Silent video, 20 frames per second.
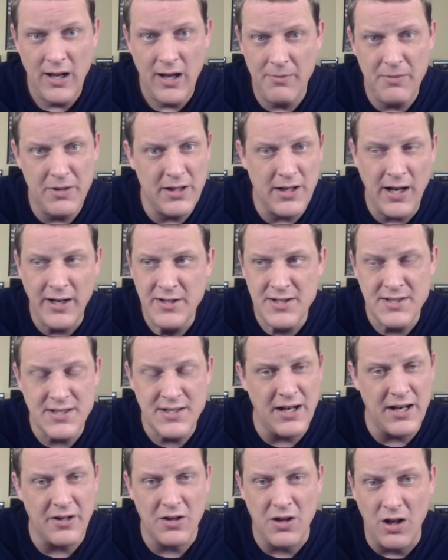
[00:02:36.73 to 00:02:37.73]
I mean, I just
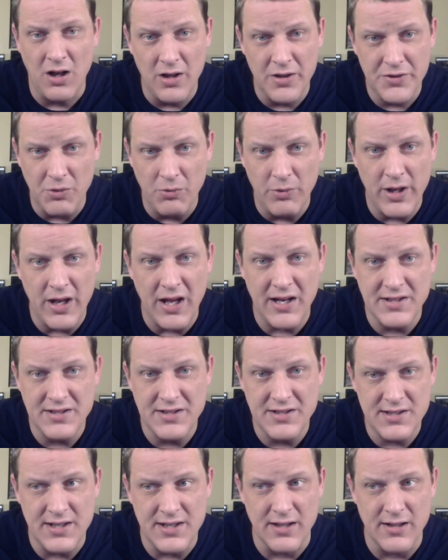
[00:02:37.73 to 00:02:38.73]
got to call it the way I
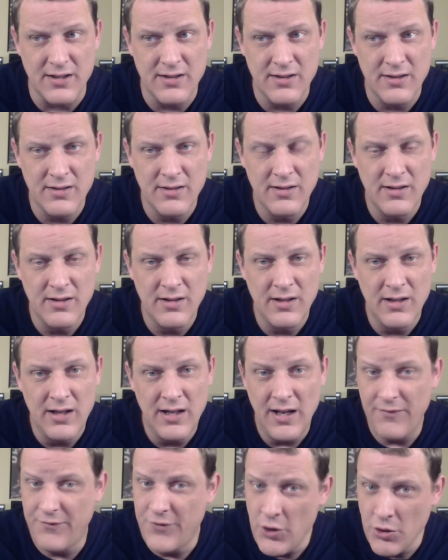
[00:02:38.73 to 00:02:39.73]
see it.
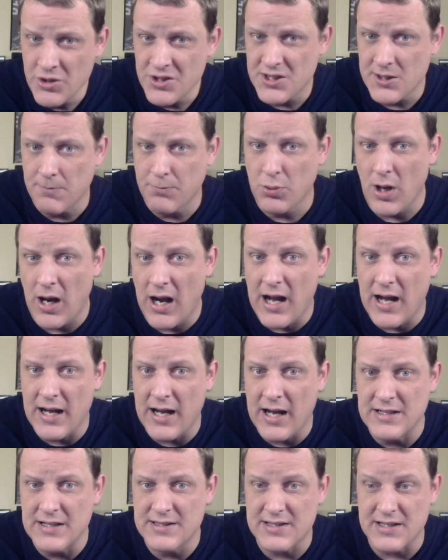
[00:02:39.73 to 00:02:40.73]
If you're
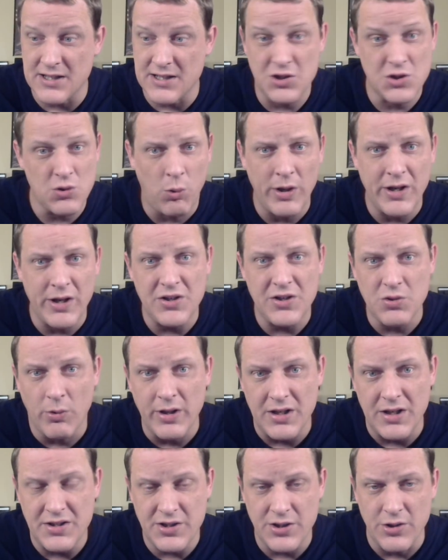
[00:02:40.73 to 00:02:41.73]
surprised in twenty
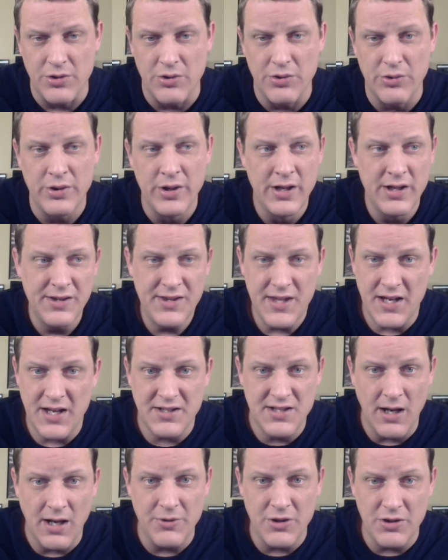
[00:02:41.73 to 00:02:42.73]
twenty-two
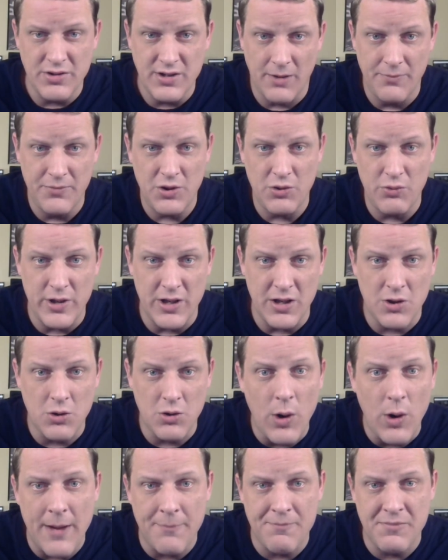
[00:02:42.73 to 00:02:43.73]
that W W E
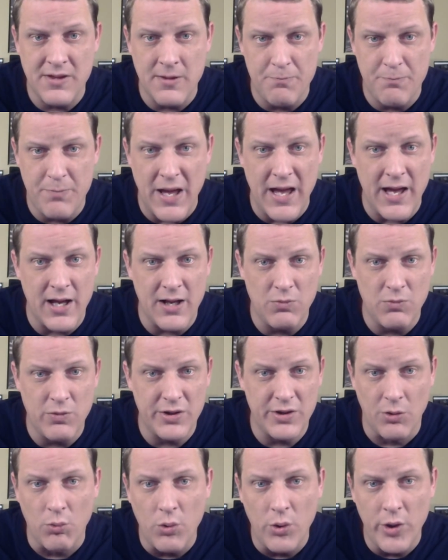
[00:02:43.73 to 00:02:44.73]
crapped the bed
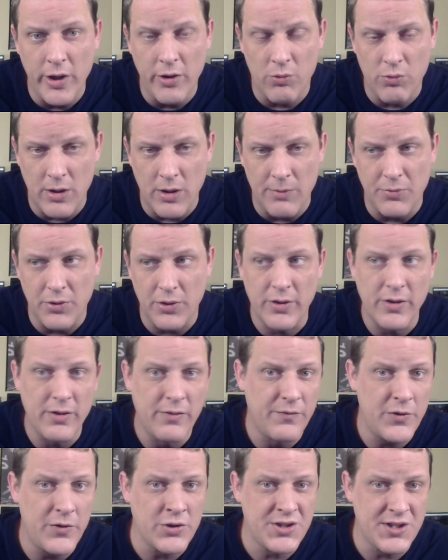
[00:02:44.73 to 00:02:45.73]
with the Royal Rumble,
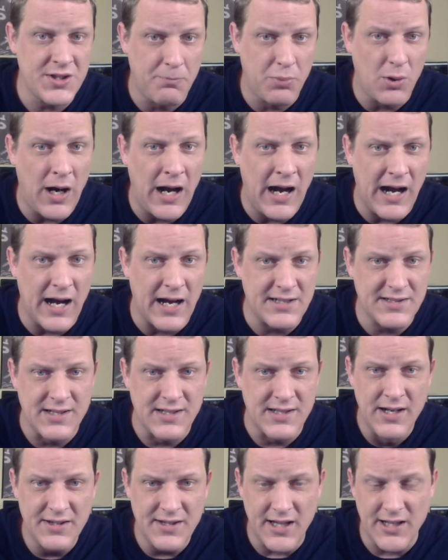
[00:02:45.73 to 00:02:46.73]
if you're
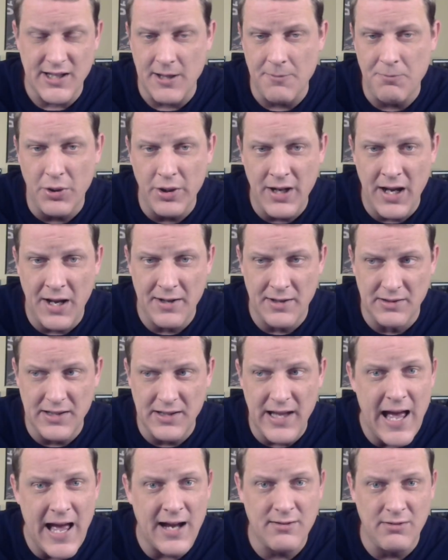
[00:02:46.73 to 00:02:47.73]
surprised that they put on a
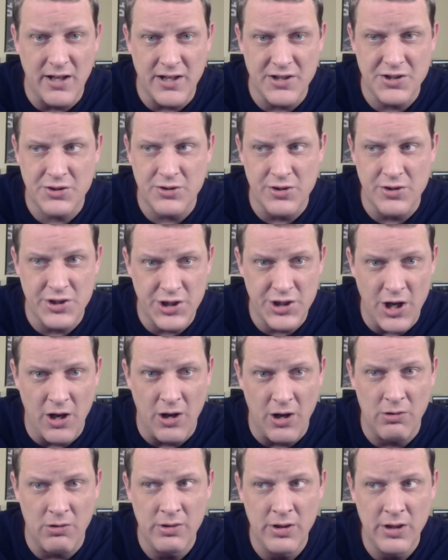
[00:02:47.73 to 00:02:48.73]
lackluster
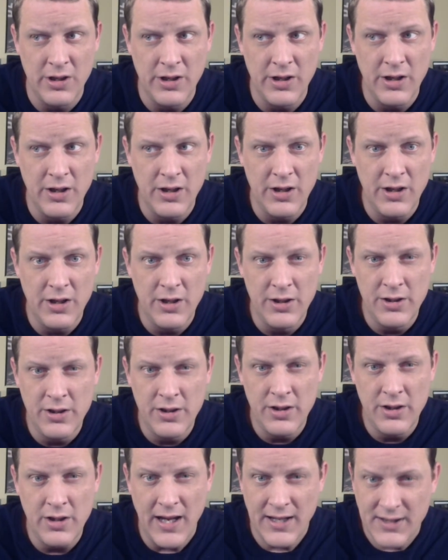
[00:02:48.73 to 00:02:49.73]
show,
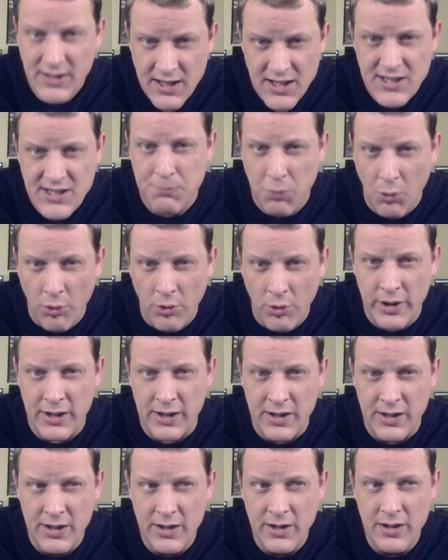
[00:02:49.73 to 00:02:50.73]
at this
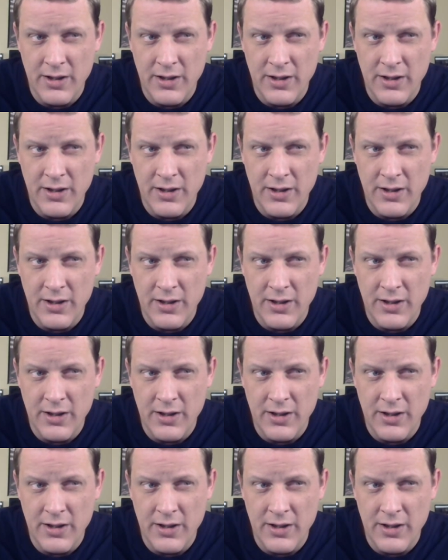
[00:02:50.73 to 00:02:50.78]
point,